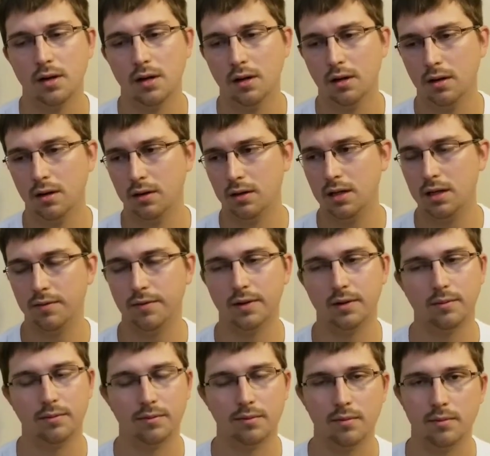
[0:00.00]

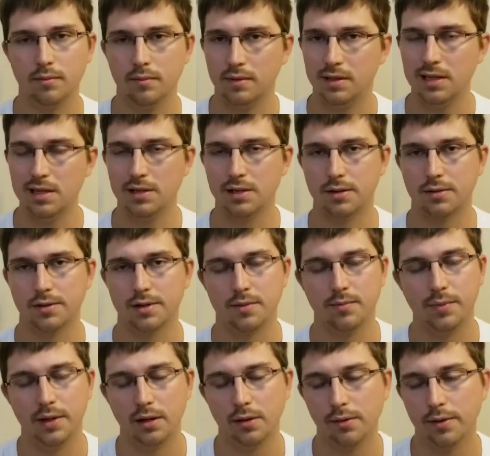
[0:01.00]
even diesels and
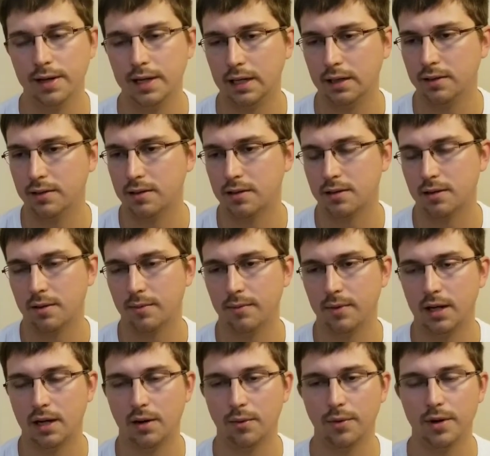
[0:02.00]
big rigs. I mean,
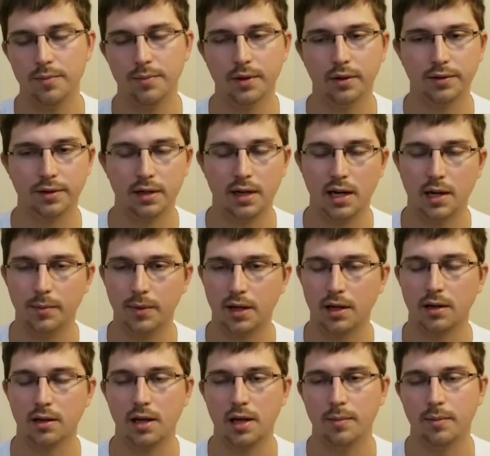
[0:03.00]
I rebuilt an
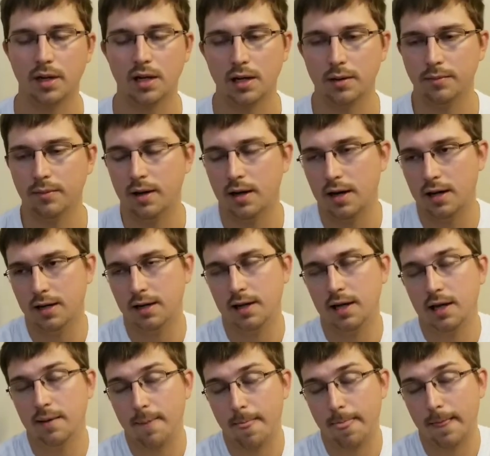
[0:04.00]

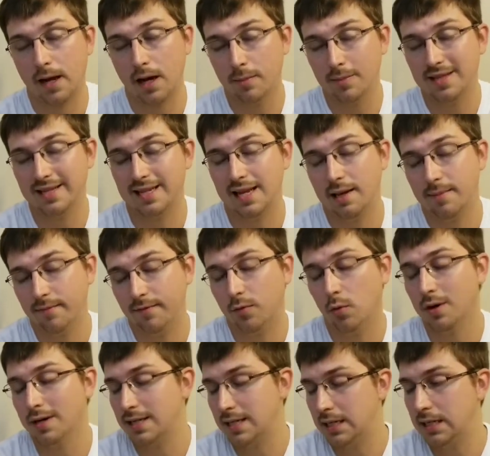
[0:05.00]
Cummins
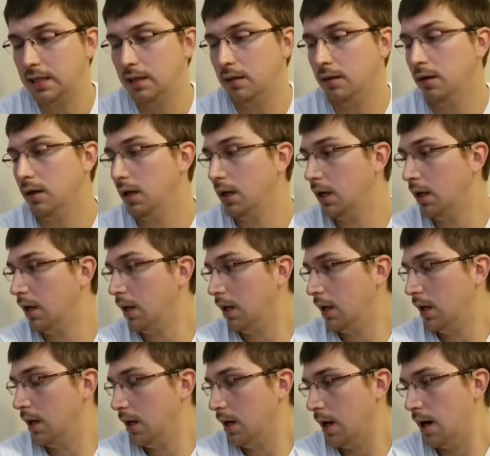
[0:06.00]
M14
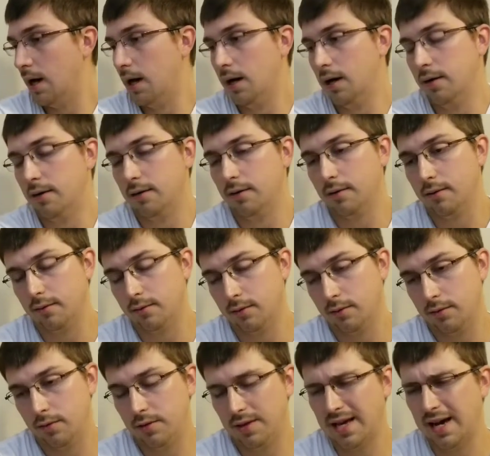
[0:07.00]

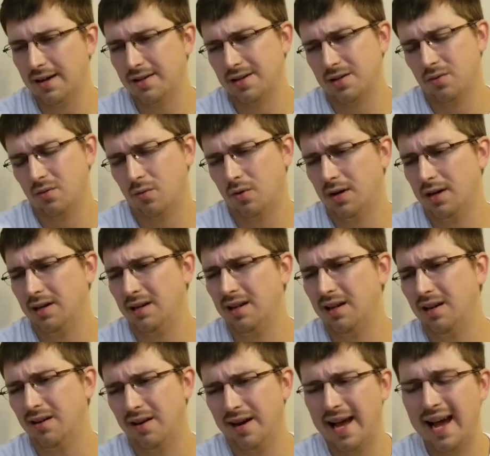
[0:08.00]
2001
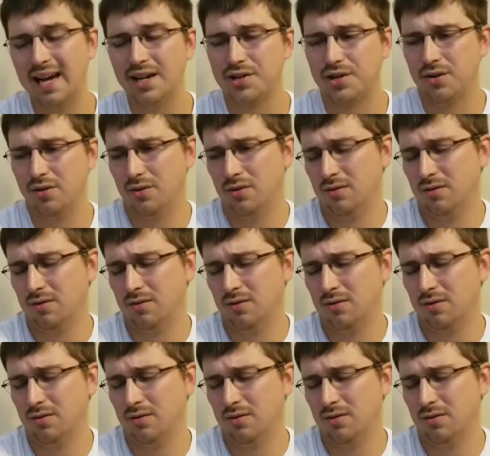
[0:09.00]
International